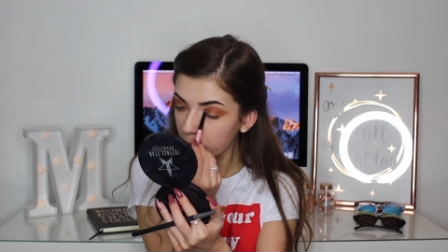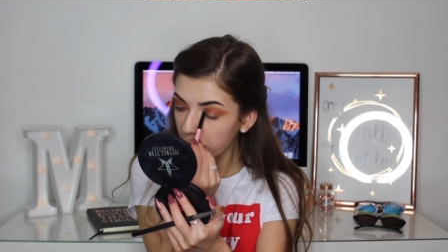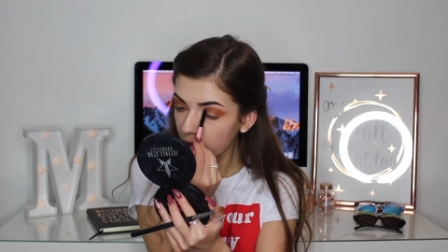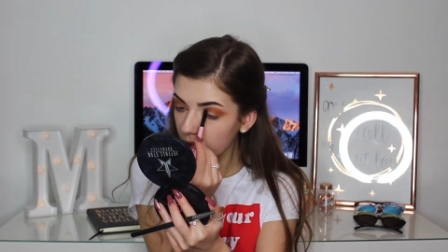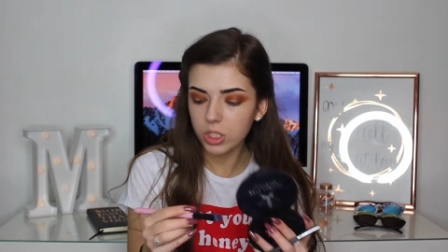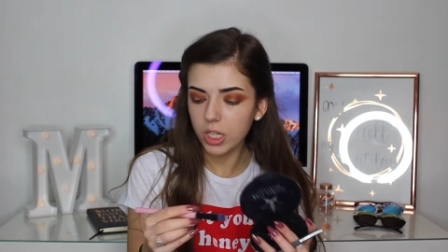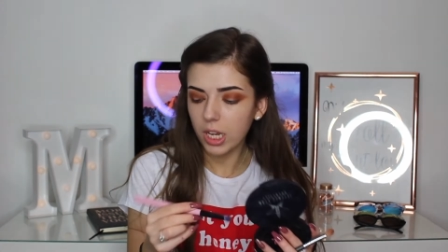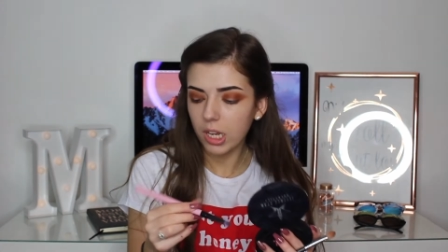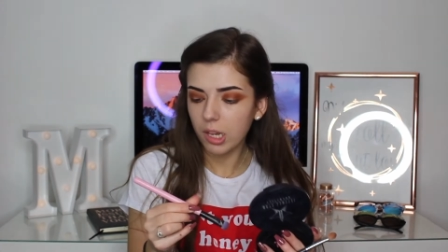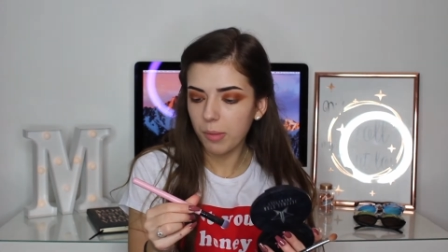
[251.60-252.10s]

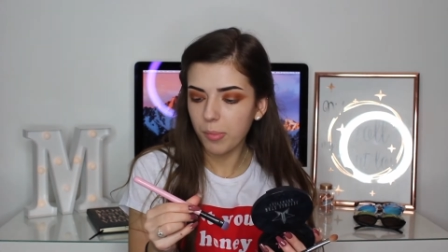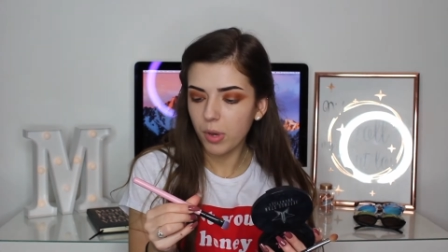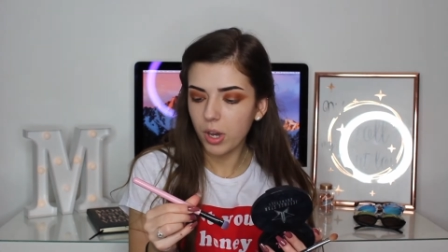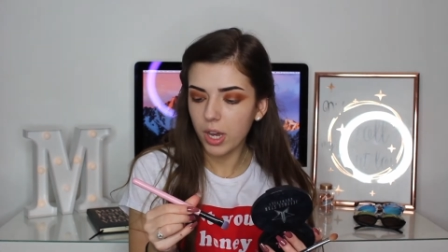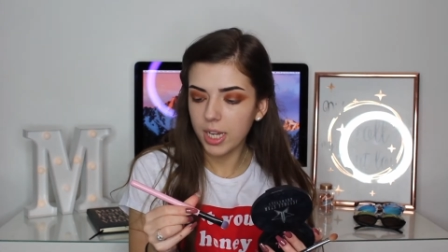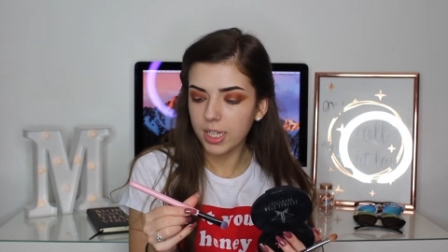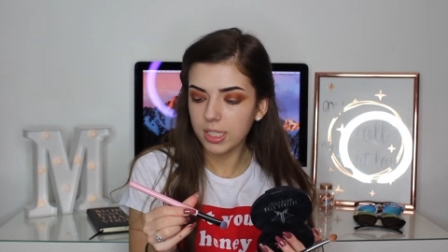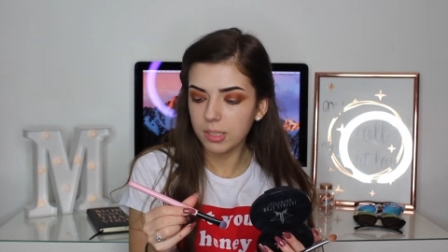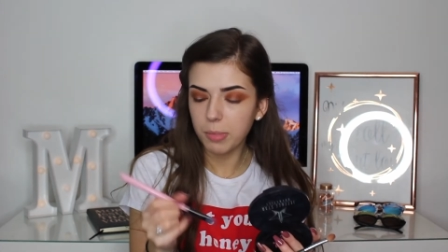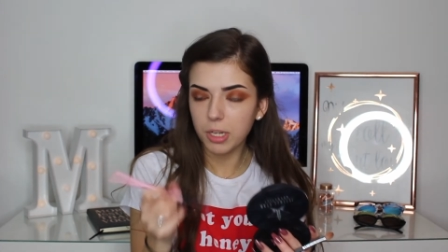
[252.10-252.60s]
Just taking
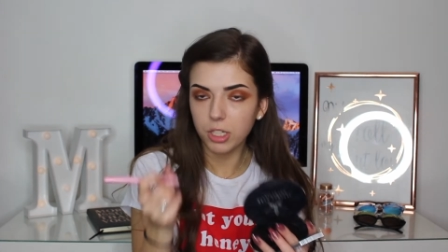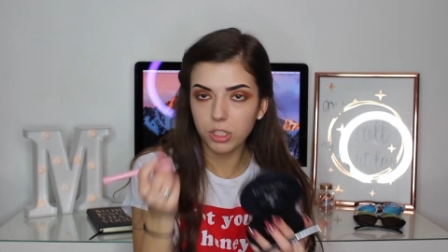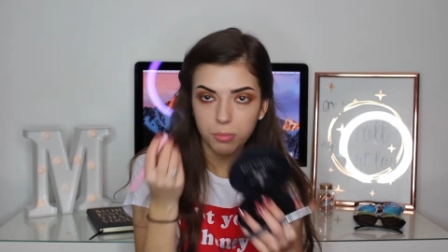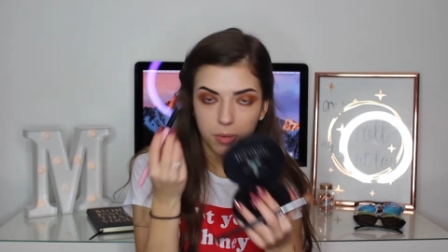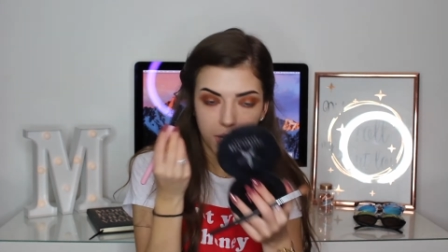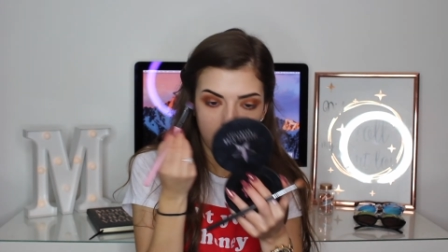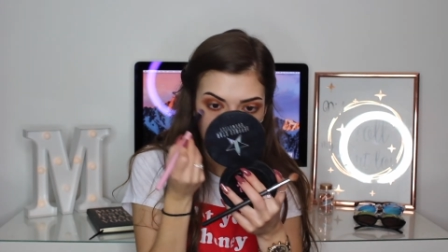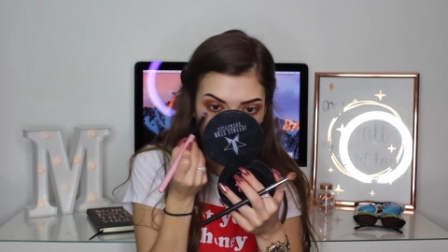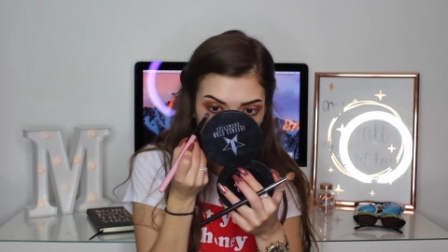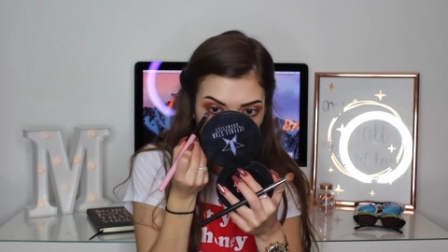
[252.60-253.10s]
my Spectrum
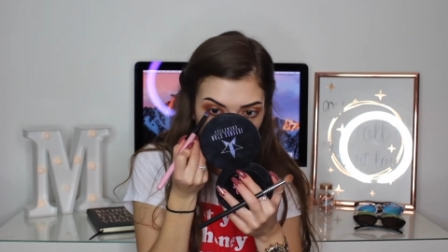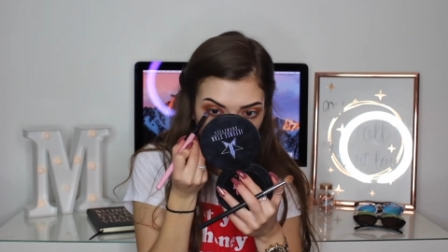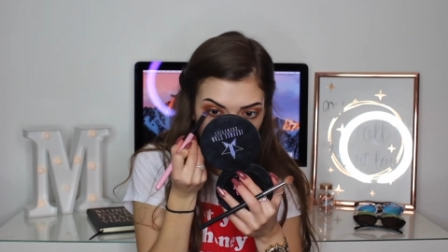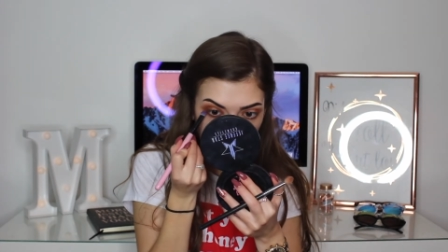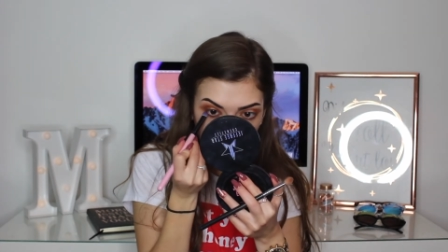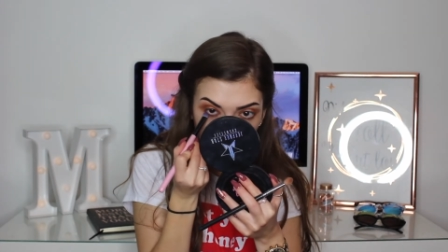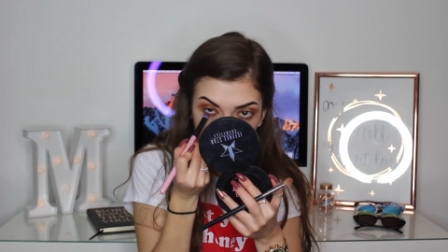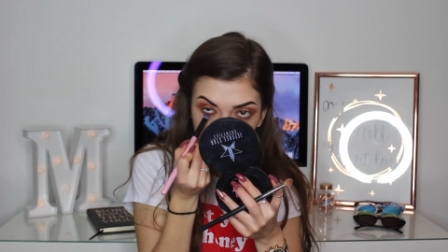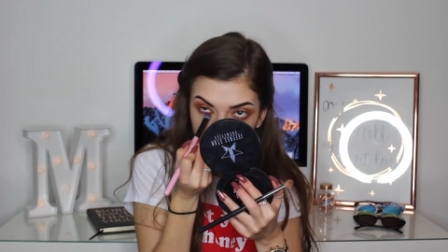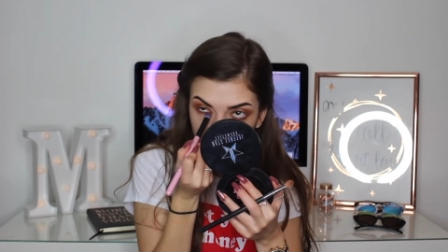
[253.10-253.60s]

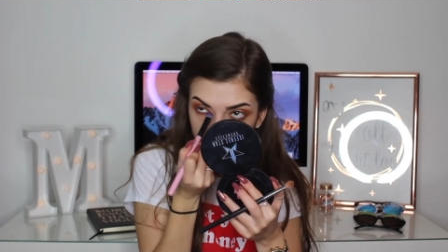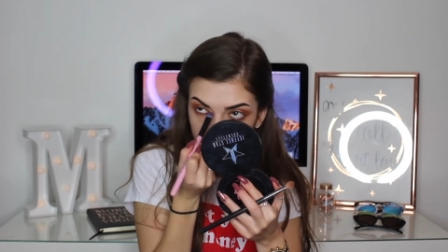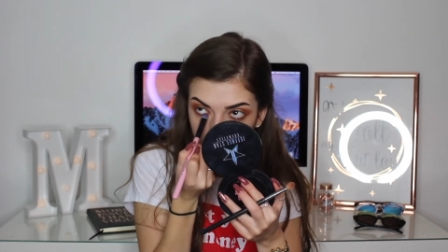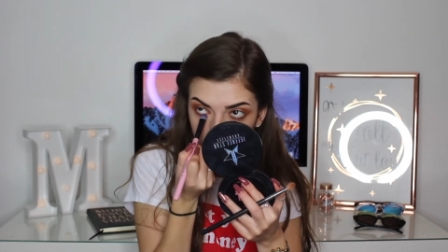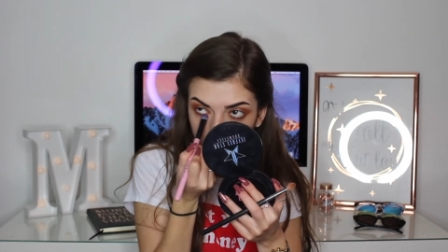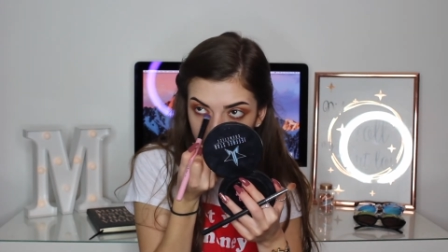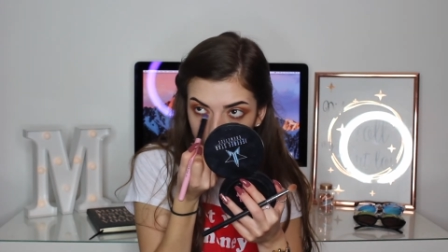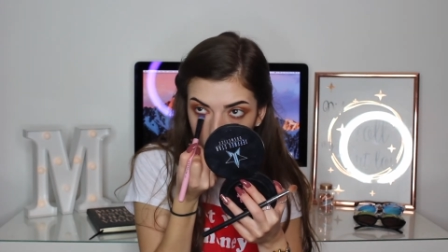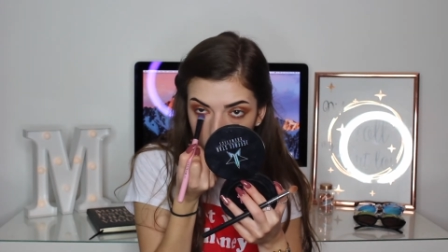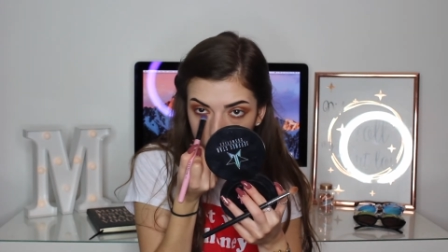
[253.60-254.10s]
A07 just to
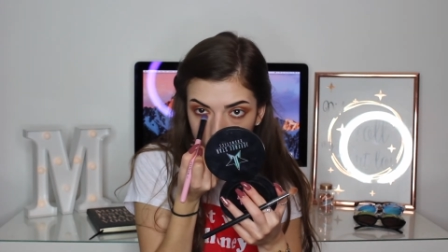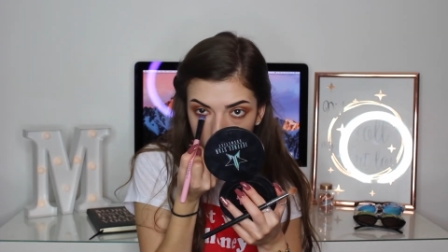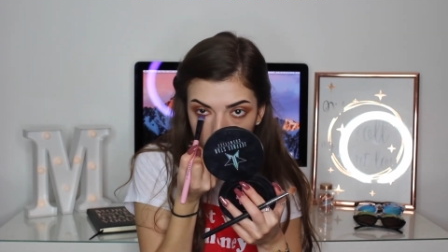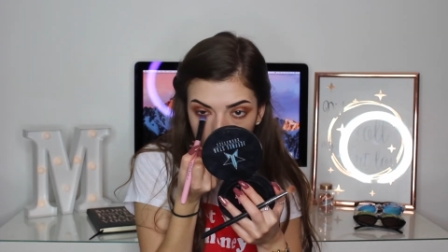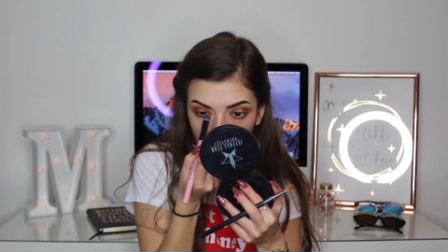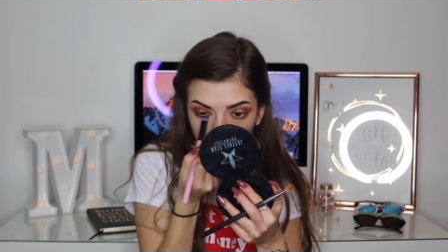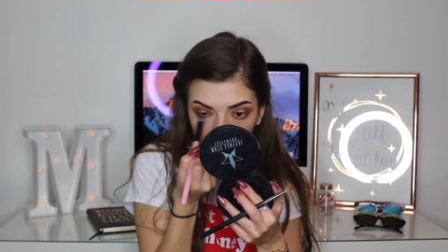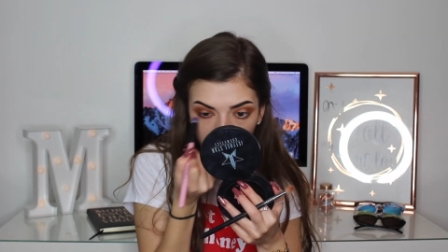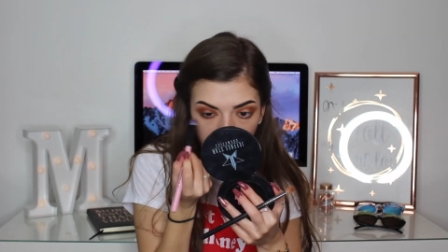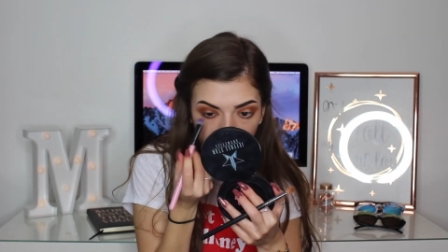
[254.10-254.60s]
blend out
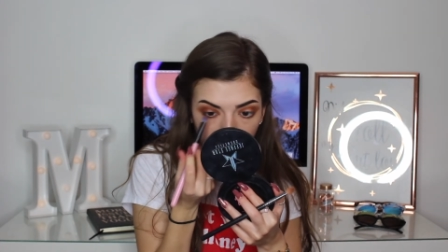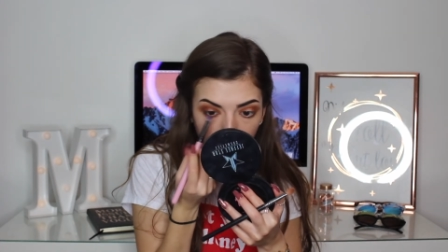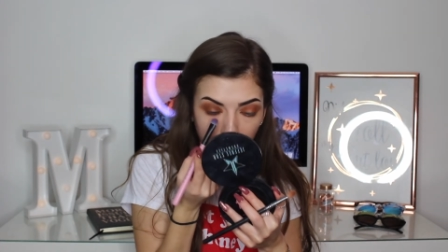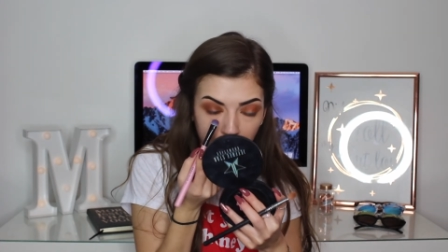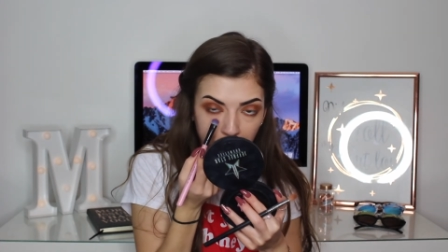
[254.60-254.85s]
underneath.